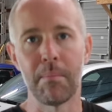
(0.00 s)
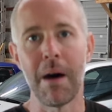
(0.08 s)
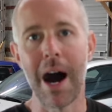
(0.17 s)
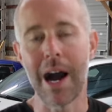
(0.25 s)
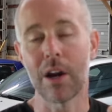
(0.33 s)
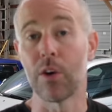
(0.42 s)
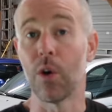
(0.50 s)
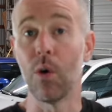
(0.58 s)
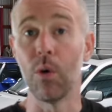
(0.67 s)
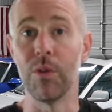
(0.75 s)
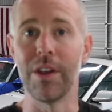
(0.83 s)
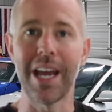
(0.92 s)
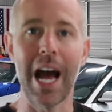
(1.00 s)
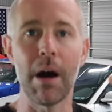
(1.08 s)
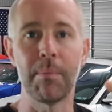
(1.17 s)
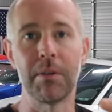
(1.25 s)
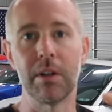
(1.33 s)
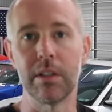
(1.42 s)
mock or hold the
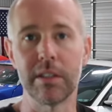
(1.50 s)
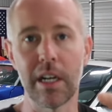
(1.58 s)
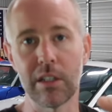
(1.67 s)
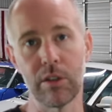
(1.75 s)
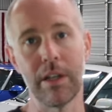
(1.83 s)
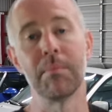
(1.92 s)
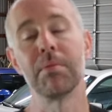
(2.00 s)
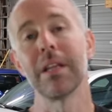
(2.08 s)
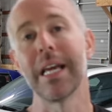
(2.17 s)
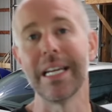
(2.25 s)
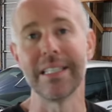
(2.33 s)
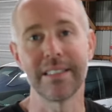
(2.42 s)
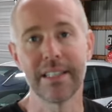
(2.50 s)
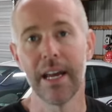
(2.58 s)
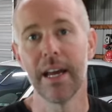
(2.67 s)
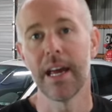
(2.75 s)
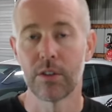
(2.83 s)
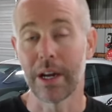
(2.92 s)
caliper essentially in place
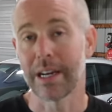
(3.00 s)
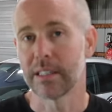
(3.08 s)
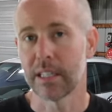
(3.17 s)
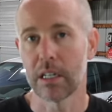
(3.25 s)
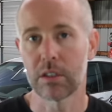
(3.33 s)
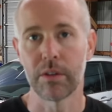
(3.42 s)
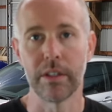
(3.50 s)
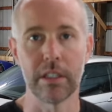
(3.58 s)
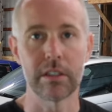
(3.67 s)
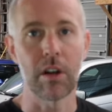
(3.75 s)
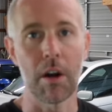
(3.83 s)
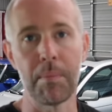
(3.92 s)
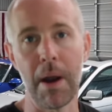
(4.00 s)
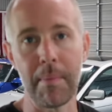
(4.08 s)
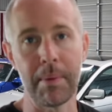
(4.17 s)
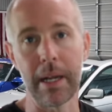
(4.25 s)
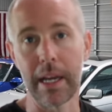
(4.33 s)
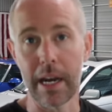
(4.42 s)
so I can essentially just start
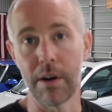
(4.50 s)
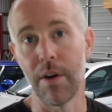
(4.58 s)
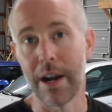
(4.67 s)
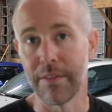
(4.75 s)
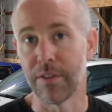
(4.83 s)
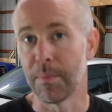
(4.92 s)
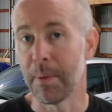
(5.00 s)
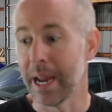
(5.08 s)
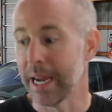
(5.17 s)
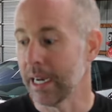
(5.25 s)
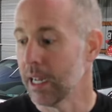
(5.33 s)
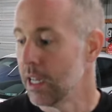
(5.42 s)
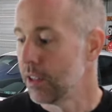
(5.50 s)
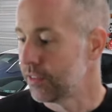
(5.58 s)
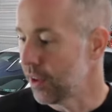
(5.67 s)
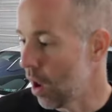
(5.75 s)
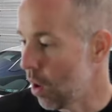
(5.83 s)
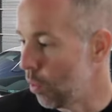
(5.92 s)
prepping and get it ready for paint.
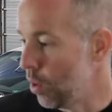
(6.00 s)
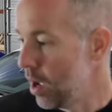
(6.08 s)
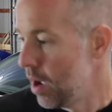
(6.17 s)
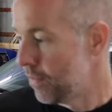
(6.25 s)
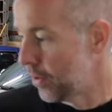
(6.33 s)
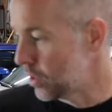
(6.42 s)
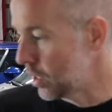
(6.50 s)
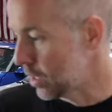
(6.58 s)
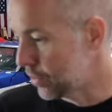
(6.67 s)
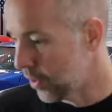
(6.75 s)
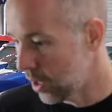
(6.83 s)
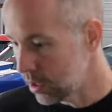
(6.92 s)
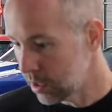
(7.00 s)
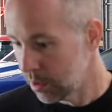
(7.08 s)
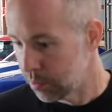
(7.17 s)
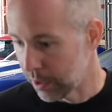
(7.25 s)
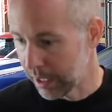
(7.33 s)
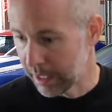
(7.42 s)
So first things first,
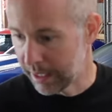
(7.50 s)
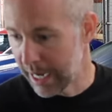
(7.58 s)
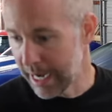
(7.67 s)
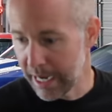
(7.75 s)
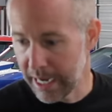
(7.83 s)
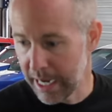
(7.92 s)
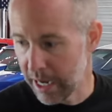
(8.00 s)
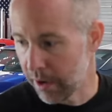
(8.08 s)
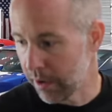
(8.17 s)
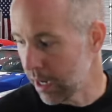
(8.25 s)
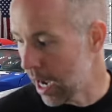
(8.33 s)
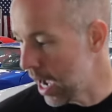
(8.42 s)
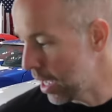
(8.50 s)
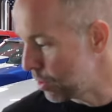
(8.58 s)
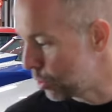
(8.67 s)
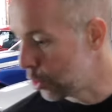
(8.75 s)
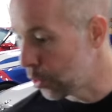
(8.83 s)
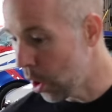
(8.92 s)
we're going to get in here.
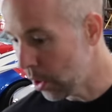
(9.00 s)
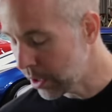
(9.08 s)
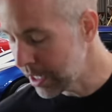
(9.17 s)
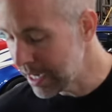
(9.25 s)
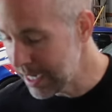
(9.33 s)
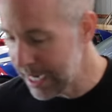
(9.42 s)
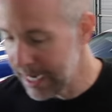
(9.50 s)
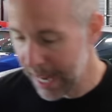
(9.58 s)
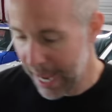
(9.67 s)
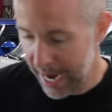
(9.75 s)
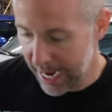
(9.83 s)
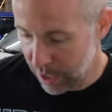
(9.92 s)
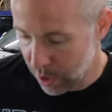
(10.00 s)
You are going to need a